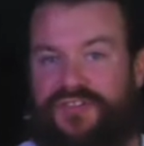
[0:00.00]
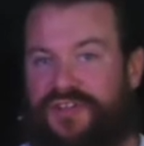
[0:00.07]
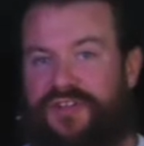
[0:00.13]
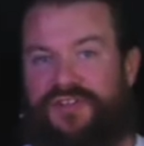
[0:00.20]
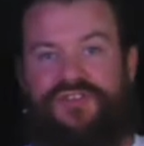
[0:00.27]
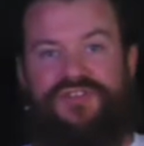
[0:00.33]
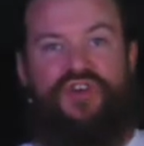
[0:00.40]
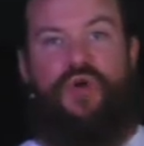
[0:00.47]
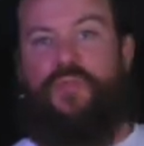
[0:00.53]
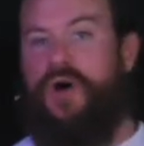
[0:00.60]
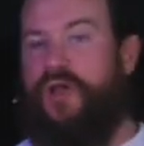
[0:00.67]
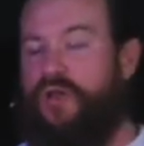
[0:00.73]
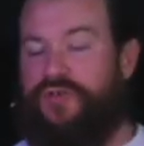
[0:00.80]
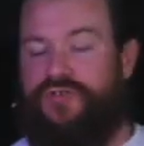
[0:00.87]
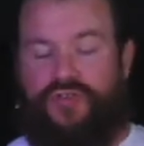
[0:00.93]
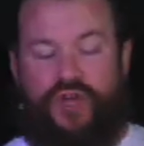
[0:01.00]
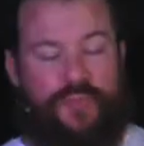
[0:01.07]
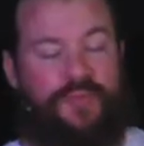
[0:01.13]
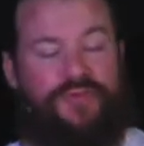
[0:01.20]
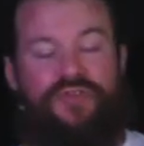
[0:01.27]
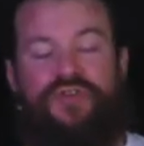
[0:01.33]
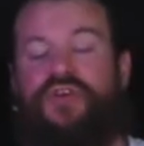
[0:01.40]
physical soap, although
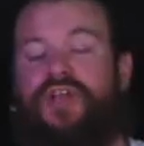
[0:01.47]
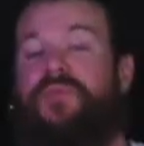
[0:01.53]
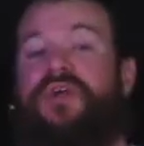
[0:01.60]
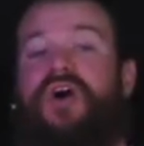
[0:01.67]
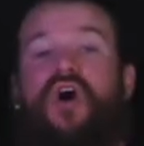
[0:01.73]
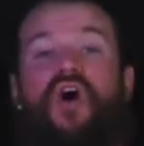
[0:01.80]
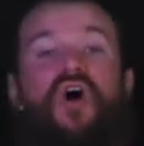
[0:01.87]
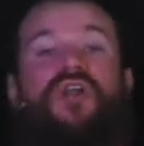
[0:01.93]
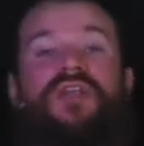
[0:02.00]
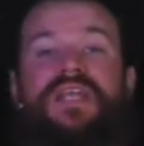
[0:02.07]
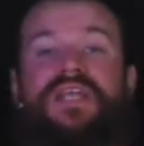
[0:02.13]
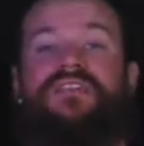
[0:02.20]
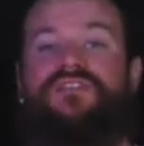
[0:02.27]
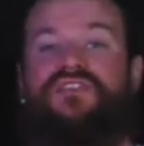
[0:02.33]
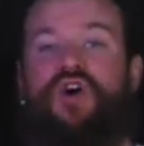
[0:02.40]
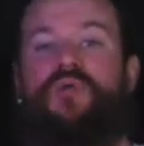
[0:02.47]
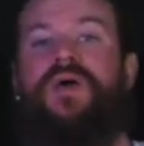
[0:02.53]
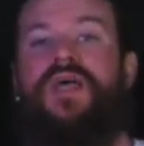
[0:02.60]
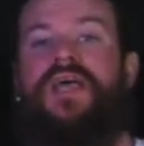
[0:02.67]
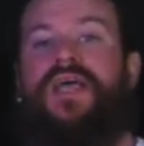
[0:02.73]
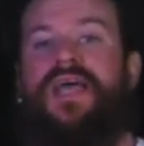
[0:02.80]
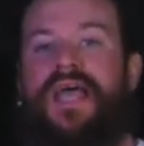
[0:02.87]
soap is good and we all need
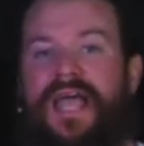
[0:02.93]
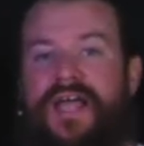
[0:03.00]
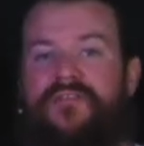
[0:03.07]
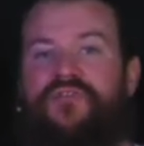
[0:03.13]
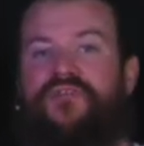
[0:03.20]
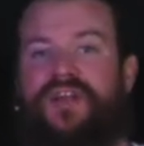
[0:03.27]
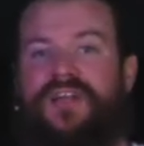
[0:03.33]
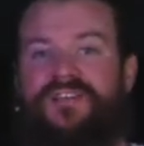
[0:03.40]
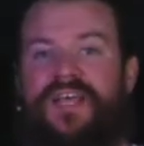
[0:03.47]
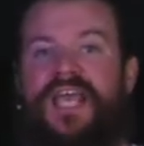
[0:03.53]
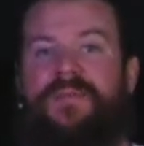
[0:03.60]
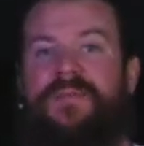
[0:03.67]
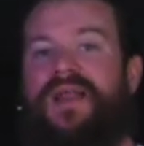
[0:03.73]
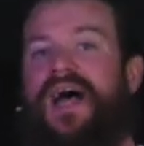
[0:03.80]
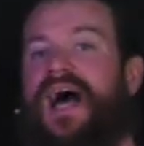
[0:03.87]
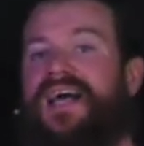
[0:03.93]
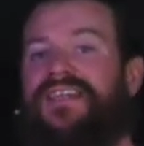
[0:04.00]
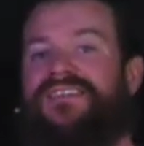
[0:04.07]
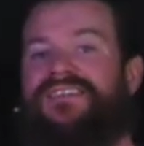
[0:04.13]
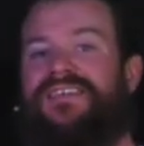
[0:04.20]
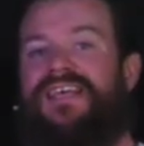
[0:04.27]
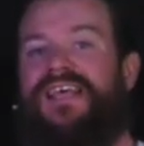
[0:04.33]
soap every day. But
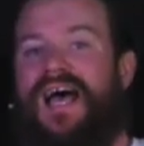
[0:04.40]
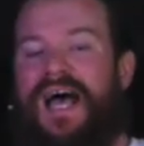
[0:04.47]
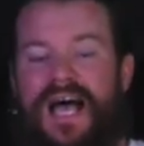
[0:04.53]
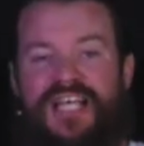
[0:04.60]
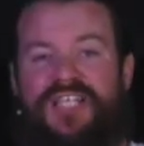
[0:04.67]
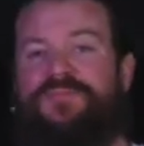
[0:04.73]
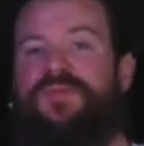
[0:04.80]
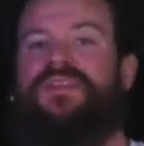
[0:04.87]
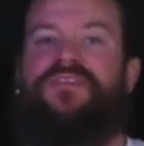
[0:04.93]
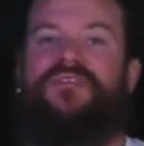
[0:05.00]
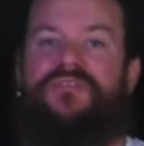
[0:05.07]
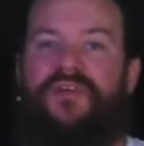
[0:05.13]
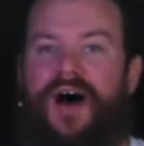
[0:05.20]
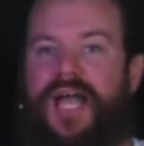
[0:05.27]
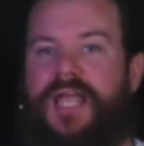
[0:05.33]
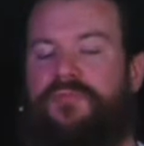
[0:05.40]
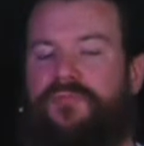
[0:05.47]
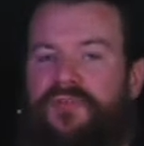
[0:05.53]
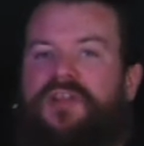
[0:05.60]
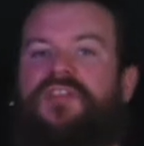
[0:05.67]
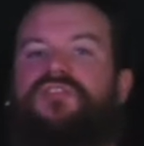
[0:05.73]
as has been the vibe